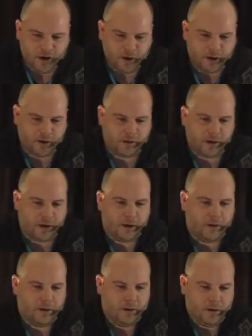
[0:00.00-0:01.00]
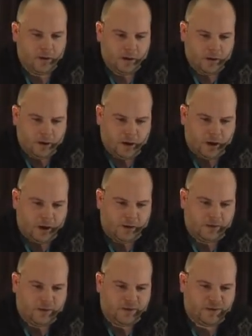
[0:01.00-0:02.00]
And
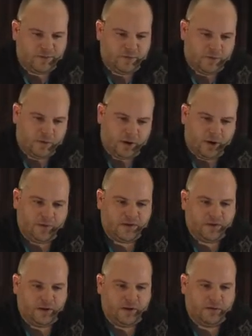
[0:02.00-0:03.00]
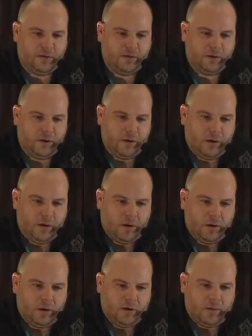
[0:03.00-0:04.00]
it's obviously
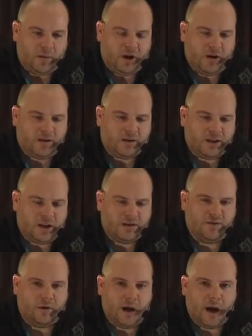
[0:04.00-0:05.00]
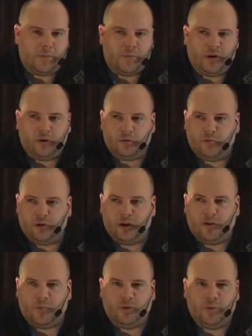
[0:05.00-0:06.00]
depending on the size of your app, but when you
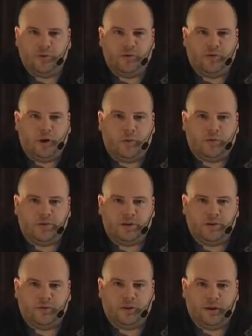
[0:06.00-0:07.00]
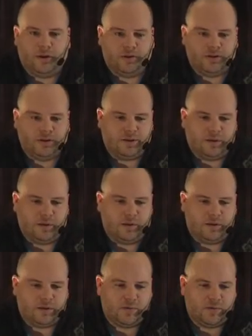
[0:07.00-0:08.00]
have multiple developers and everything else, it's
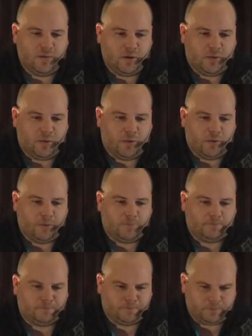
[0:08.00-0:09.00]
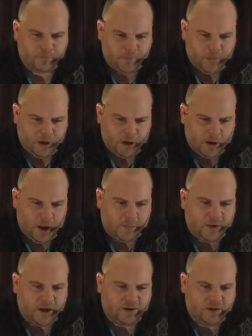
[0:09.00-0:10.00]
quite important.
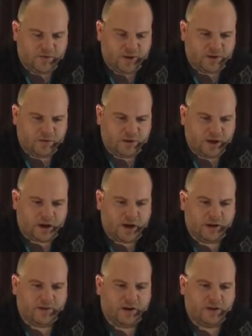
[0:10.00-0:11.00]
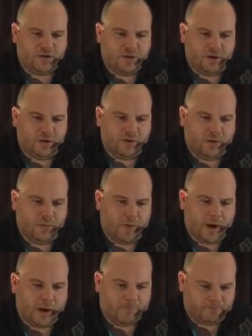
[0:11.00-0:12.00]
Application events, which I kind of touched on a little
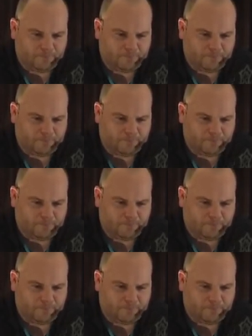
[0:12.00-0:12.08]
bit.